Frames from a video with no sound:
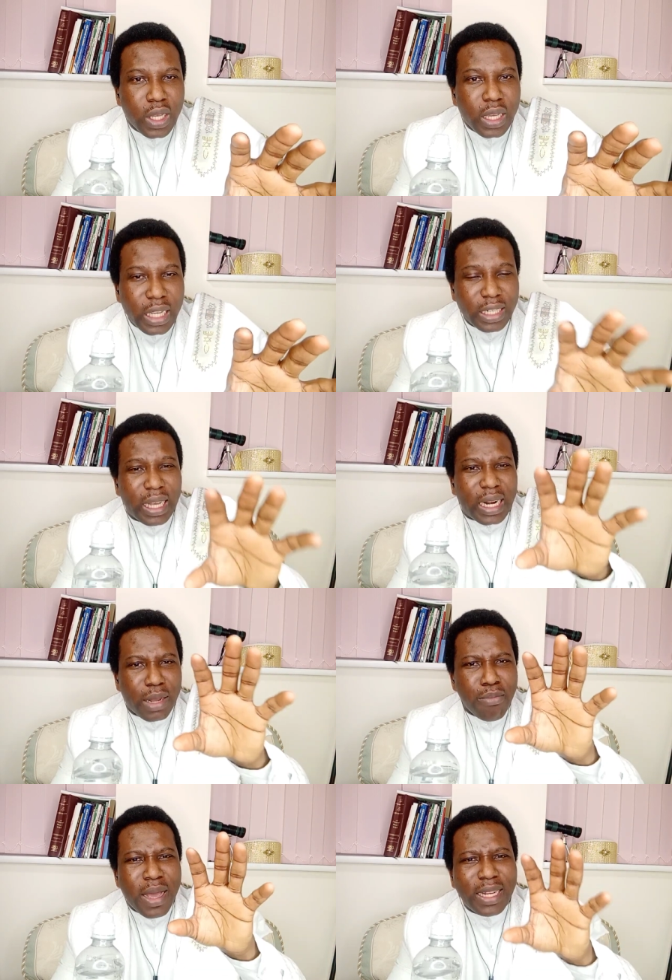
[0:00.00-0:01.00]
in the
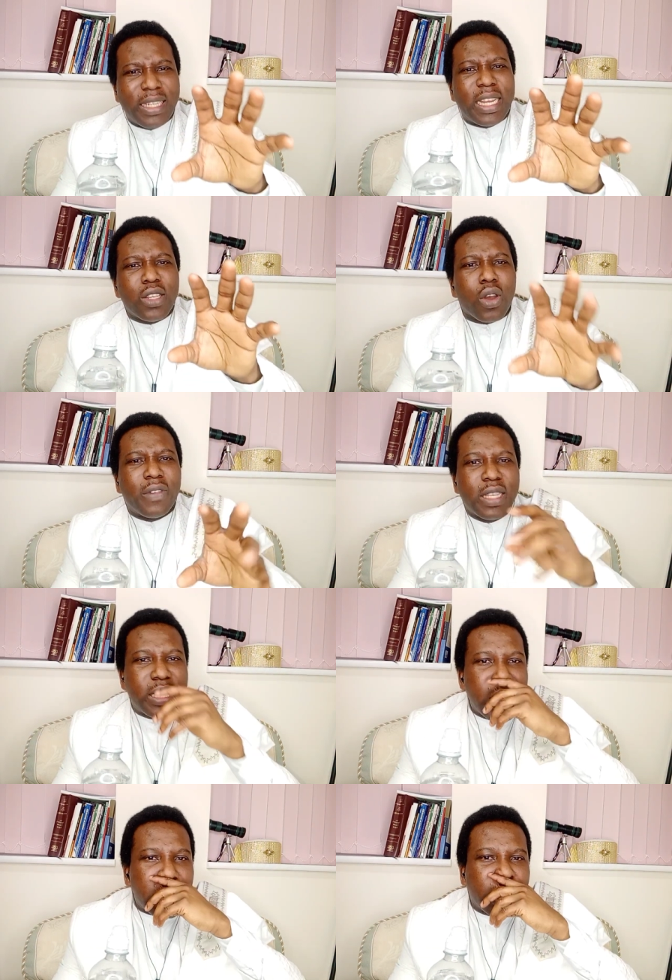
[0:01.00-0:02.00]
remaining days of this
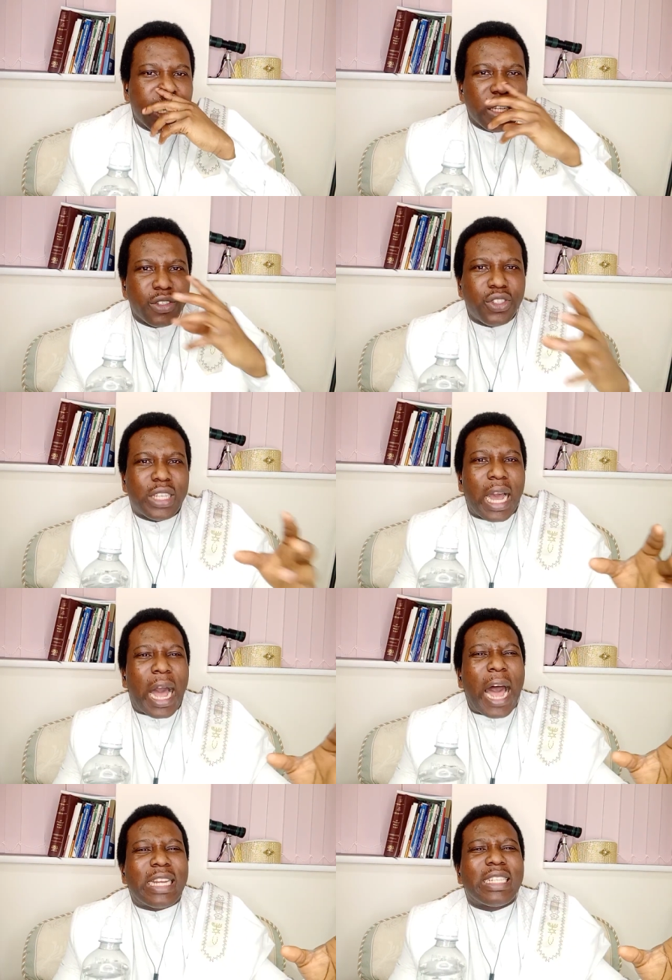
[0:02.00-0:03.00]
year shall
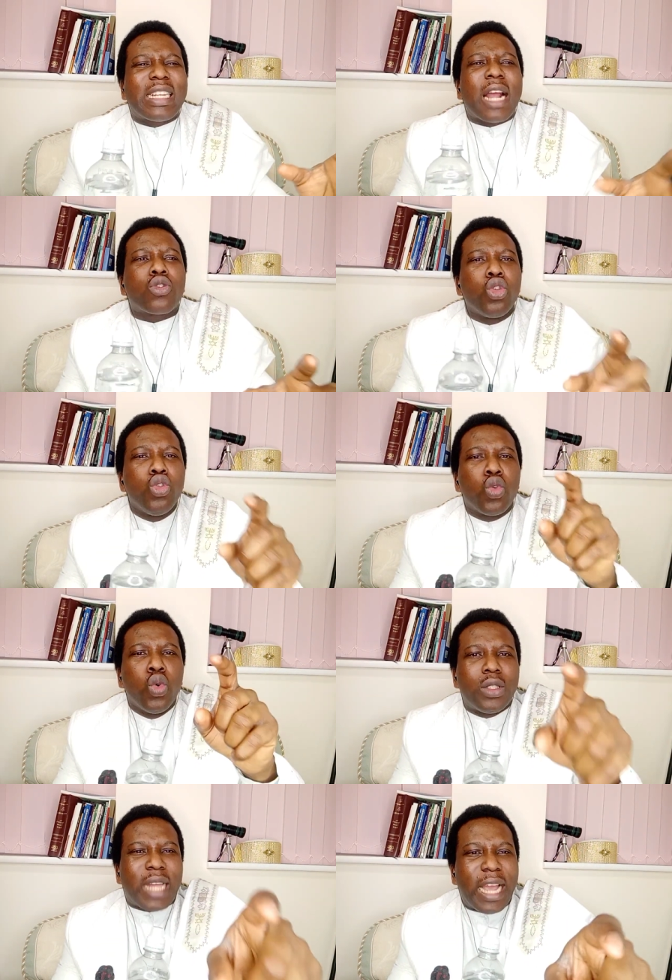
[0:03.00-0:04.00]
attract to you
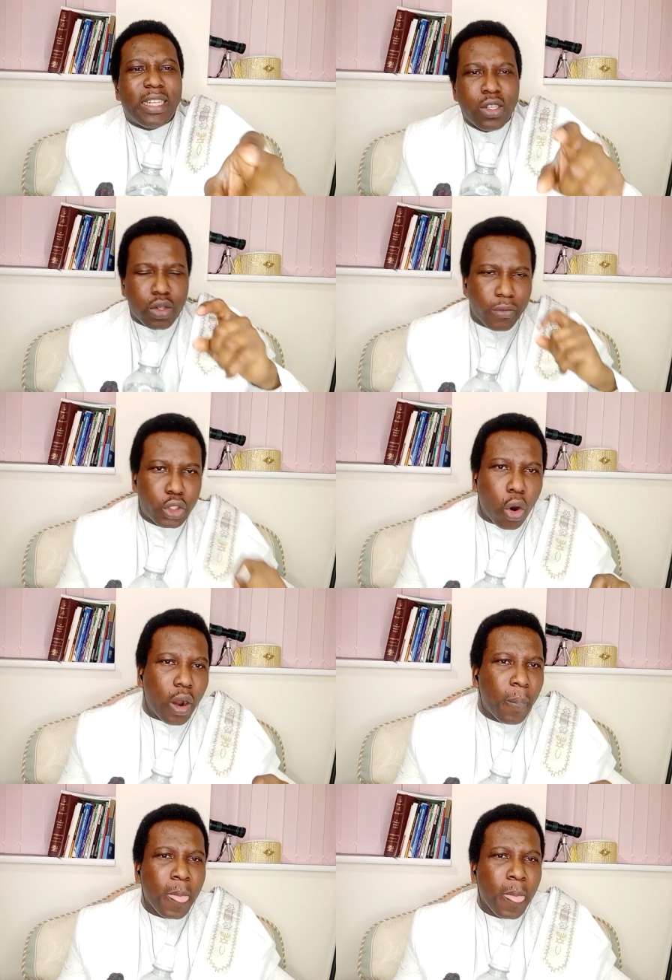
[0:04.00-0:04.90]
good tidings of joy.